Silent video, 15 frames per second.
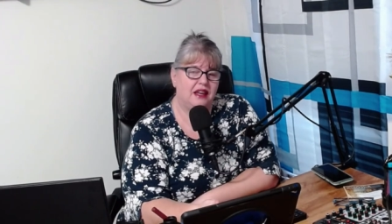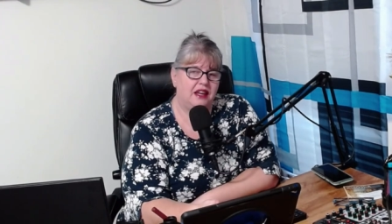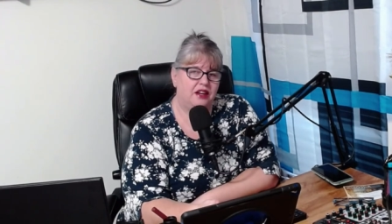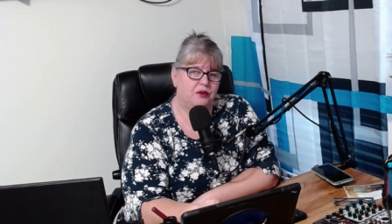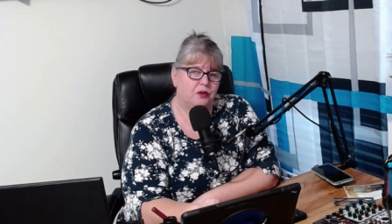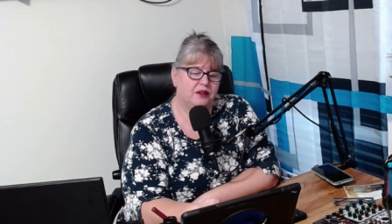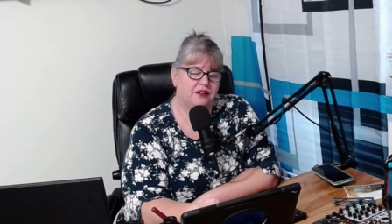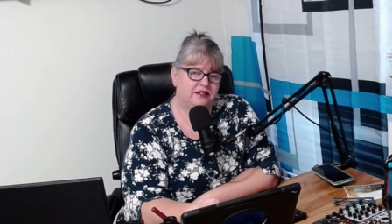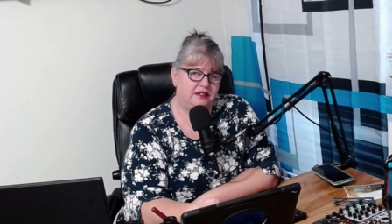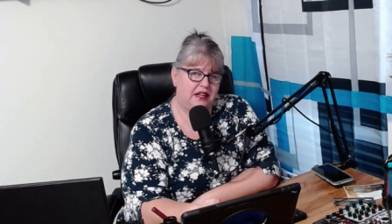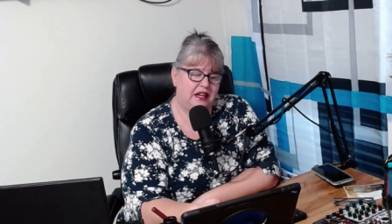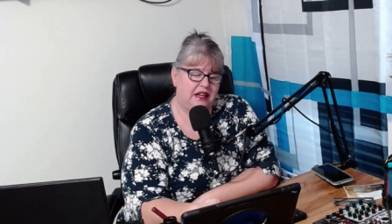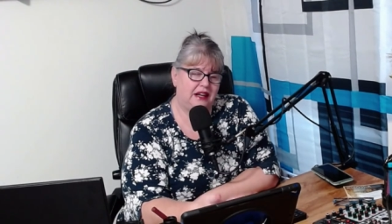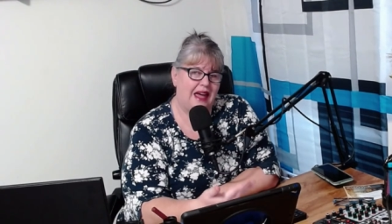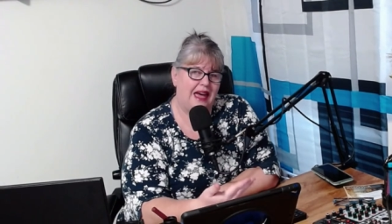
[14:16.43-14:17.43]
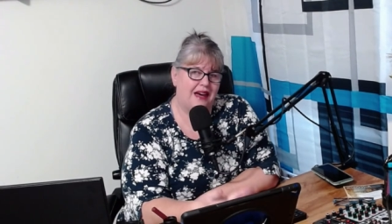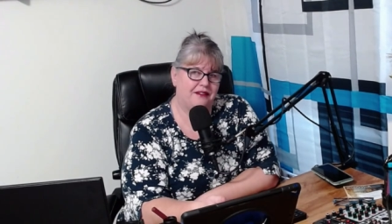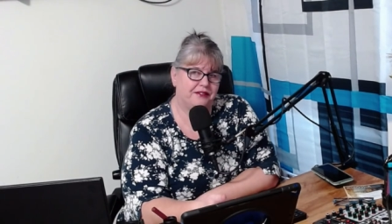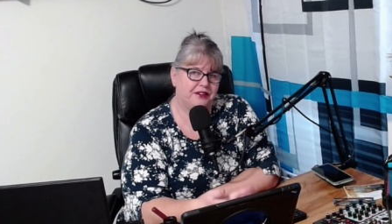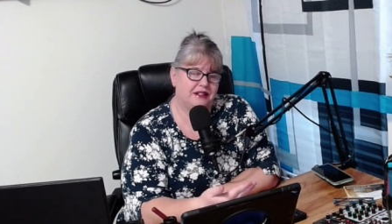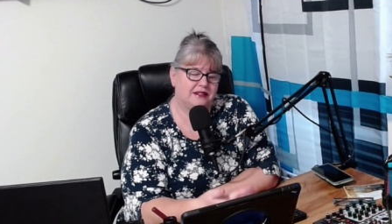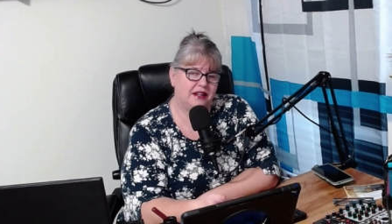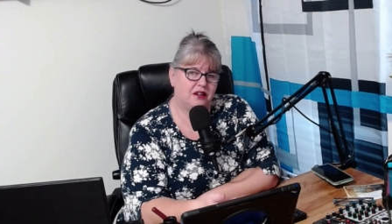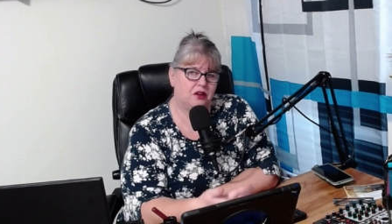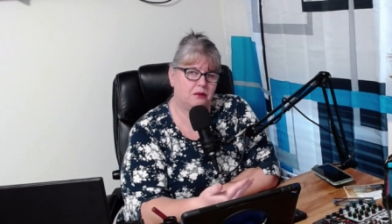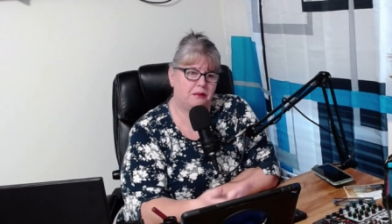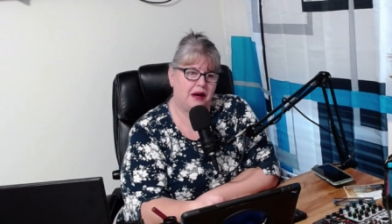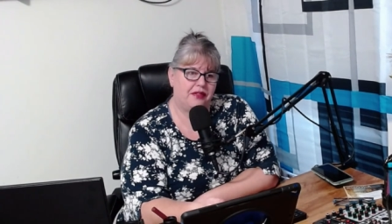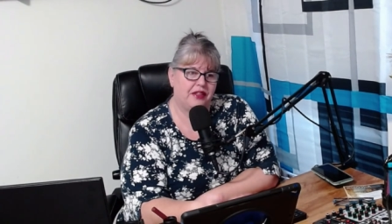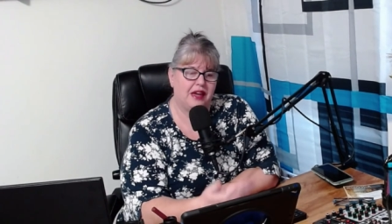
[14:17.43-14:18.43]
in Racine every single
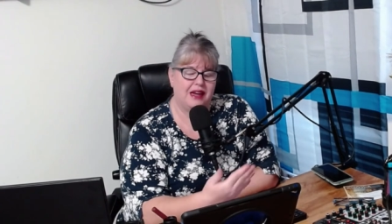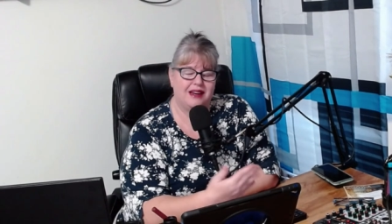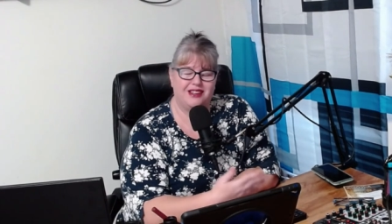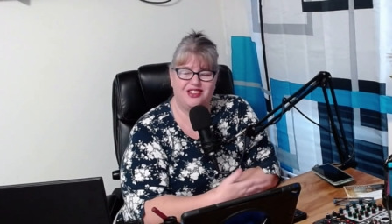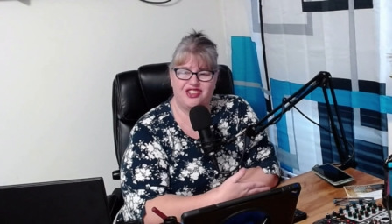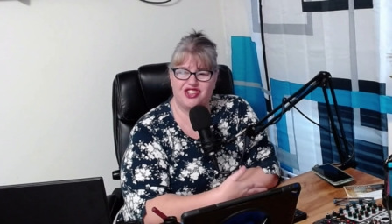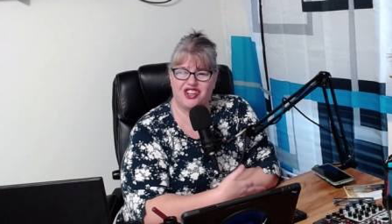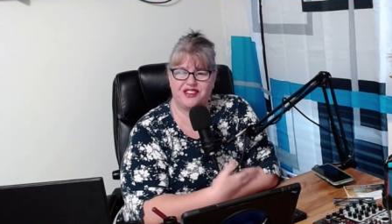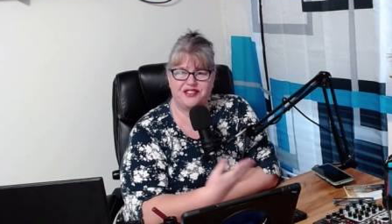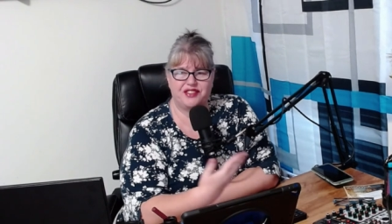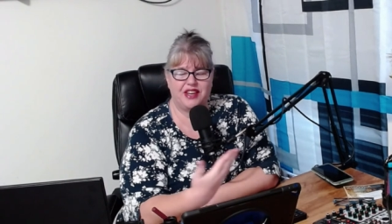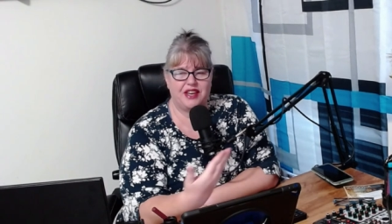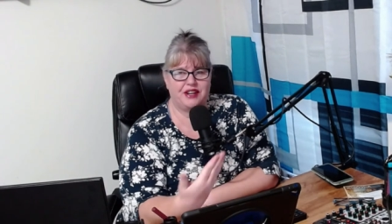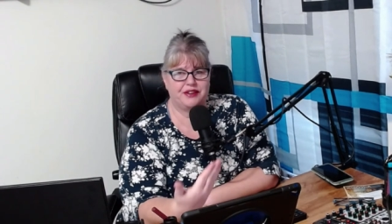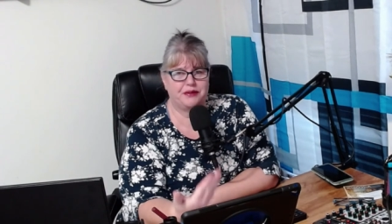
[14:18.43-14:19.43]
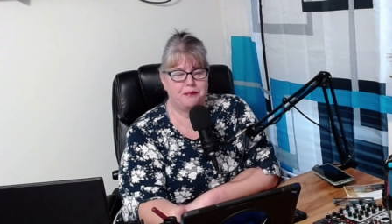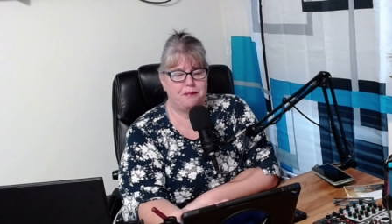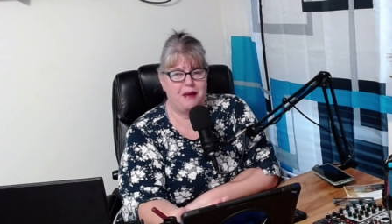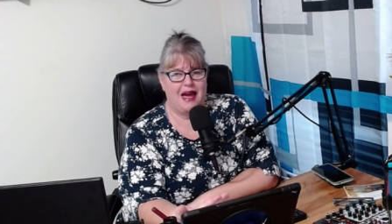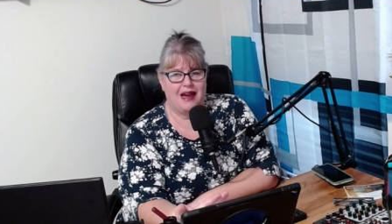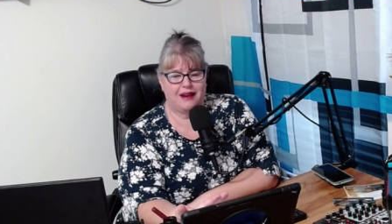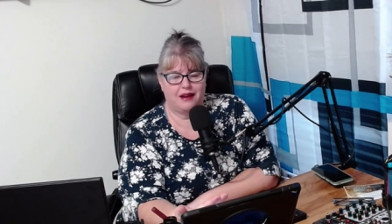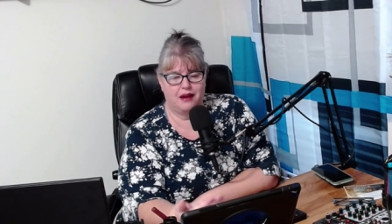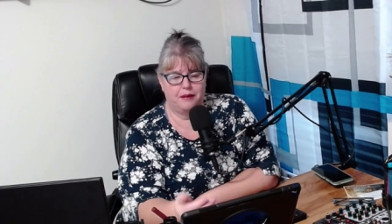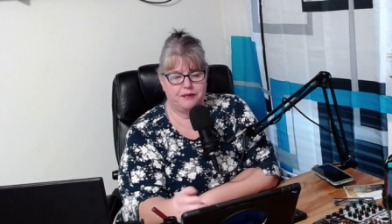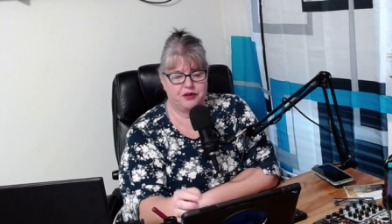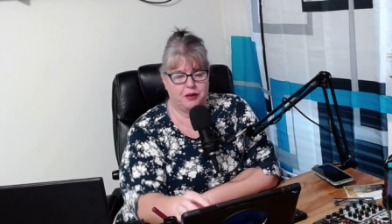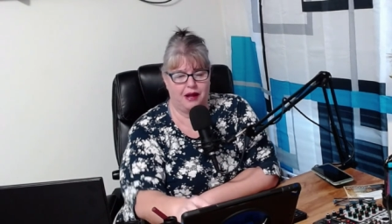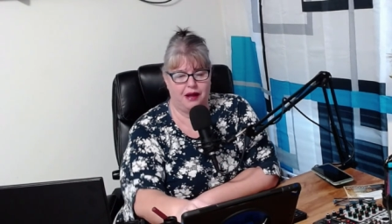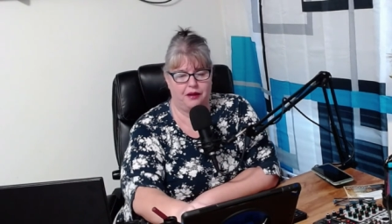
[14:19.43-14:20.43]
month just to get us back
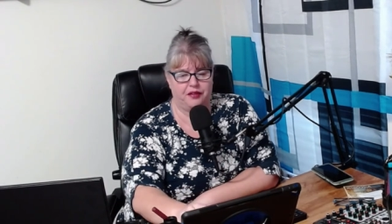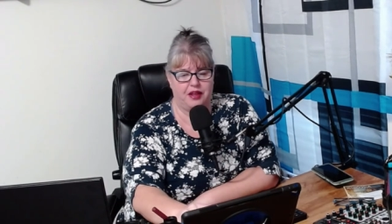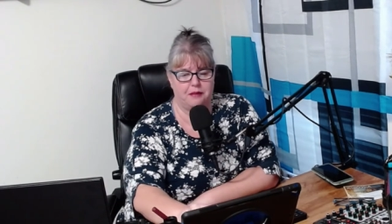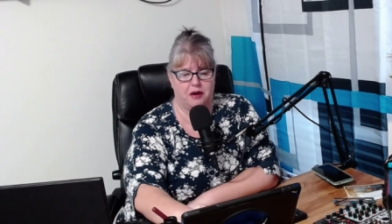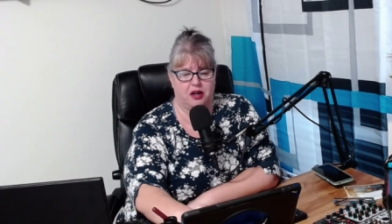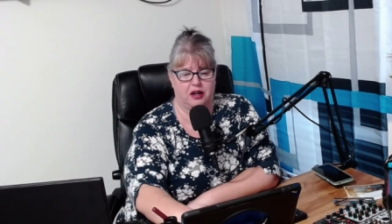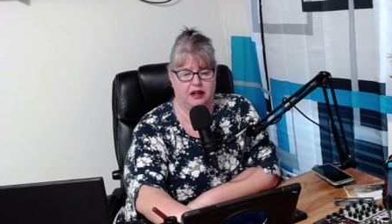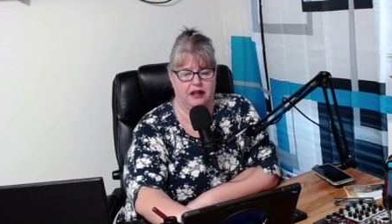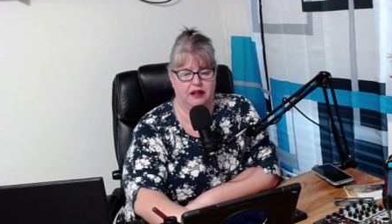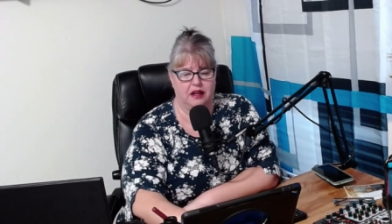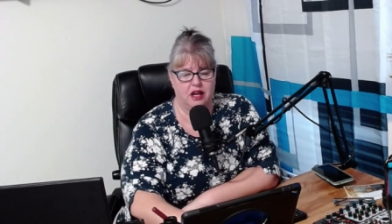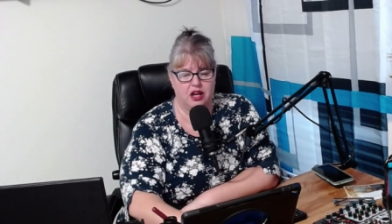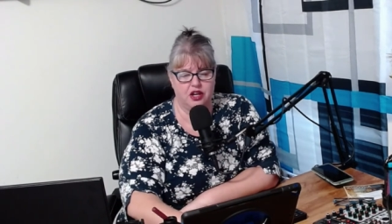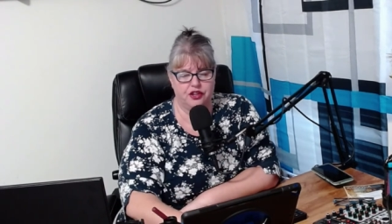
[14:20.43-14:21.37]
up to a healthy market.